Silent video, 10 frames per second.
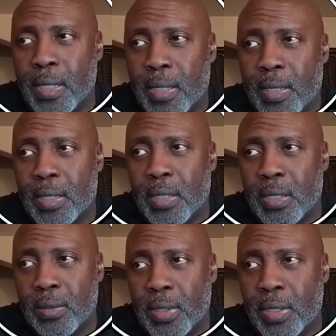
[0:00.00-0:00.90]
This is the
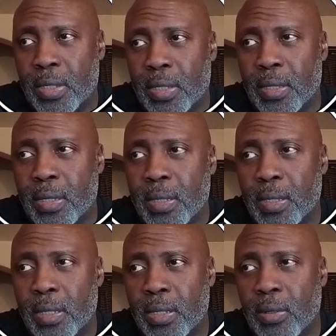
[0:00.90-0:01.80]
reason
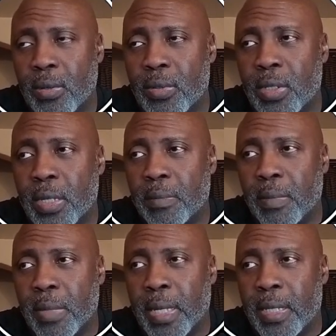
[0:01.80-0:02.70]
the host name
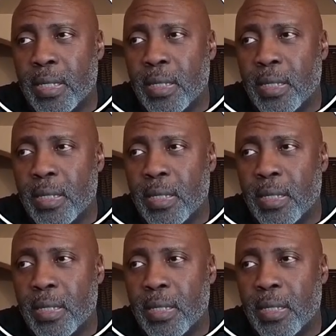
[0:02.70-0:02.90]
might